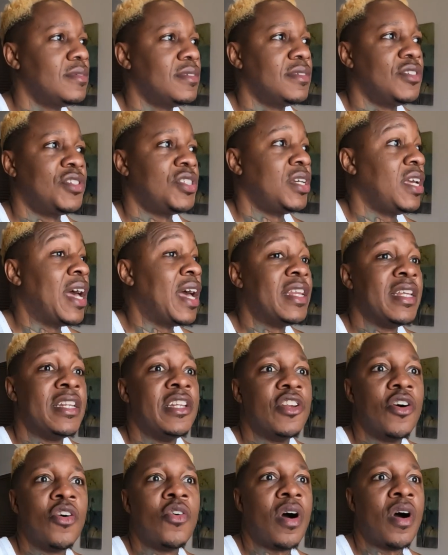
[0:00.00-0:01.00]
shit, I
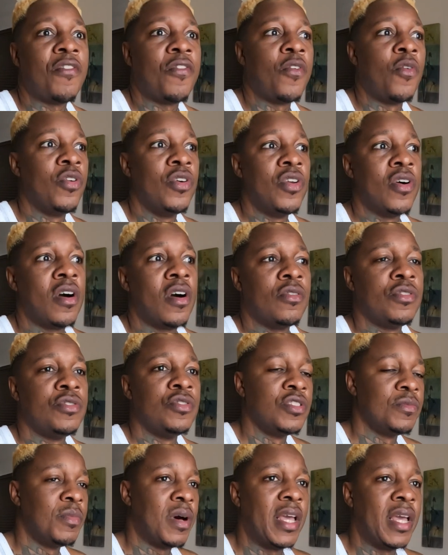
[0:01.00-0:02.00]
didn't know. I thought, I could
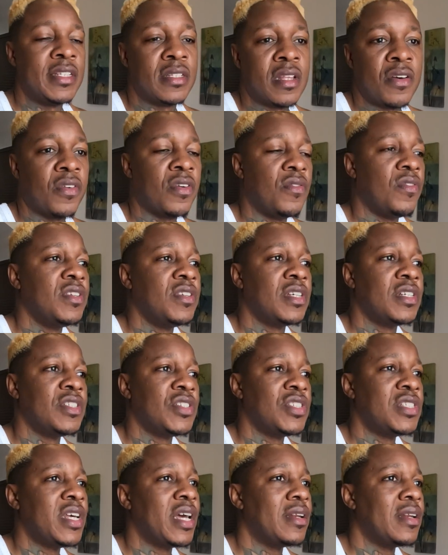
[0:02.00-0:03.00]
use my East African visa. And
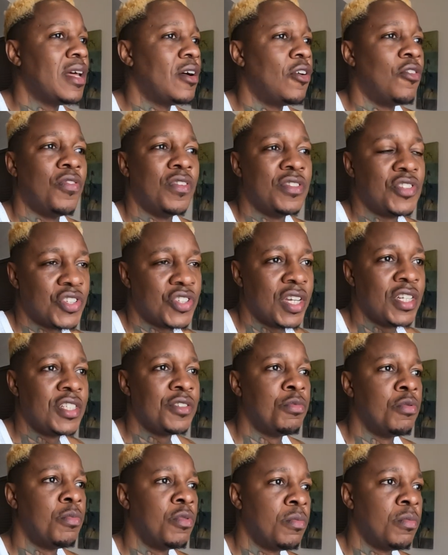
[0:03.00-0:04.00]
she's like, no, things
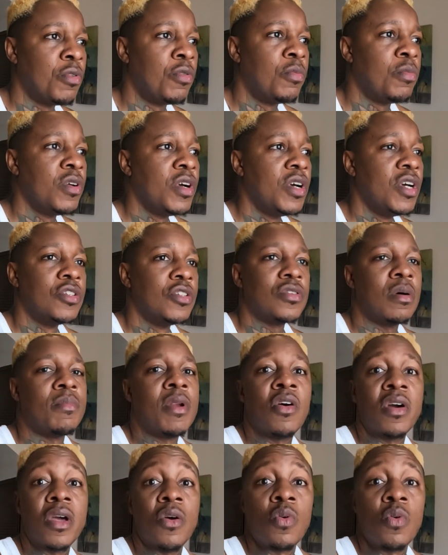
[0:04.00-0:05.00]
changed, boom, boom, boom. So I'm
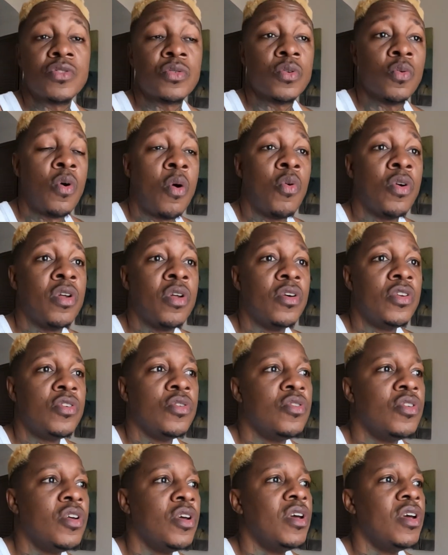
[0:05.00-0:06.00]
like, okay, what are we gonna
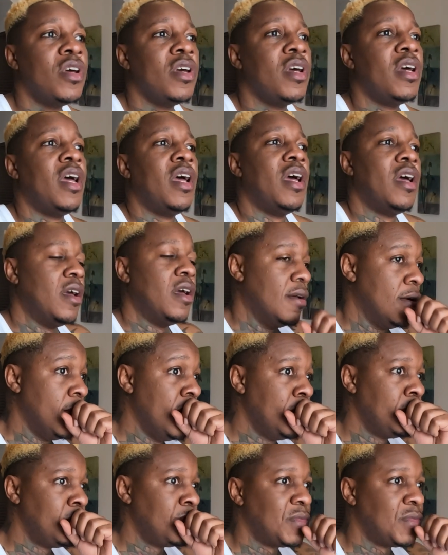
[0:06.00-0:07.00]
do?
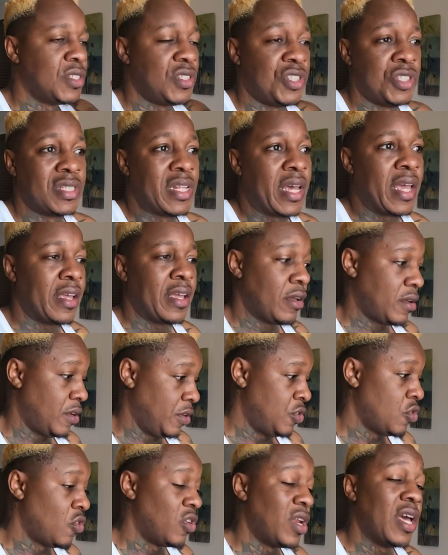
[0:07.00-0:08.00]
She's like,
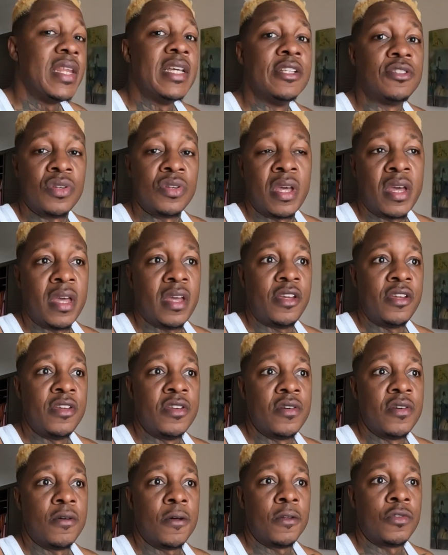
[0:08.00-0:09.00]
you're gonna need to get,
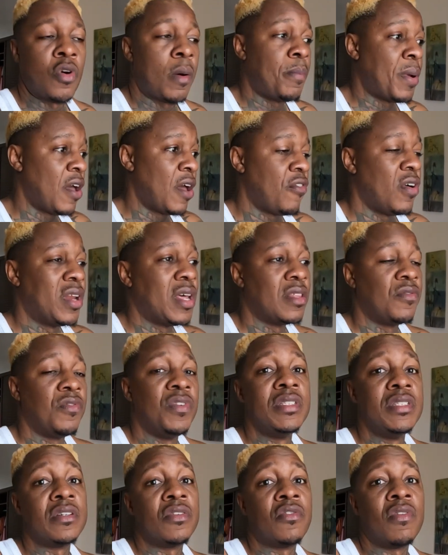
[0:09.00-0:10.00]
to apply for another
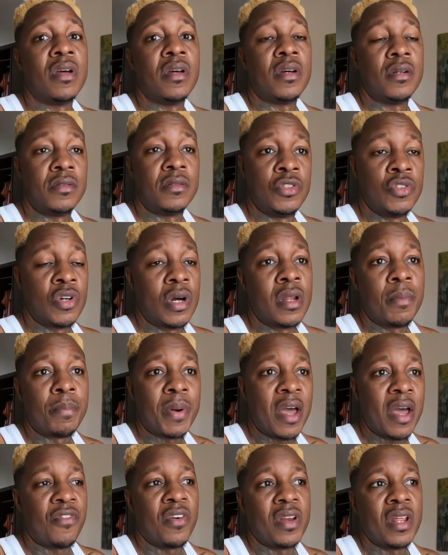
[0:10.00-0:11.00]
visa. Right? You can
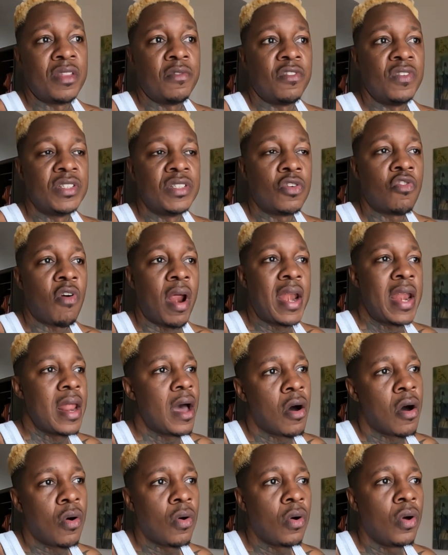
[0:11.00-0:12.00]
apply for another visa right
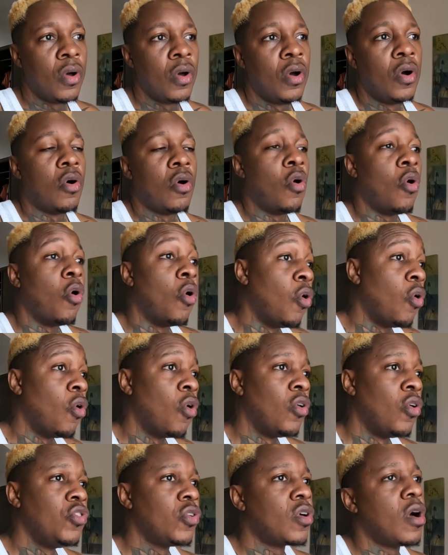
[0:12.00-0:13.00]
now,
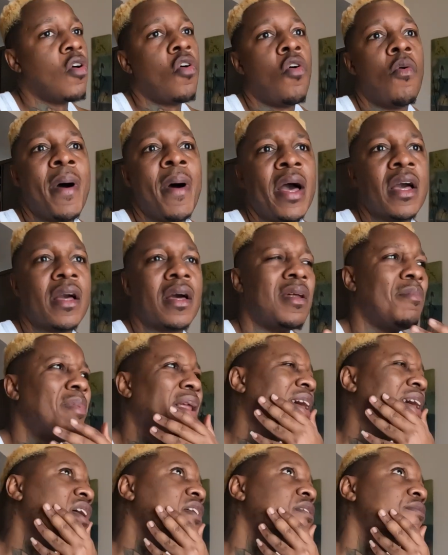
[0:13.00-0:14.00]
or you can go back. And I'm
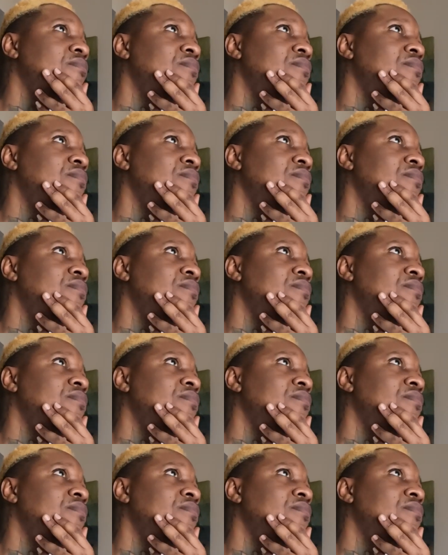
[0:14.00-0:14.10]
like,